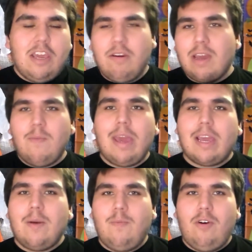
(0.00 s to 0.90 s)
you can
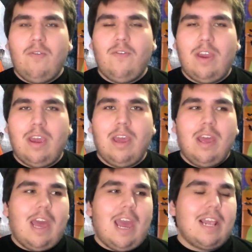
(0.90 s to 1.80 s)
make a movie
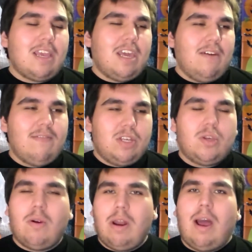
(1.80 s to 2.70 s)
and give a certain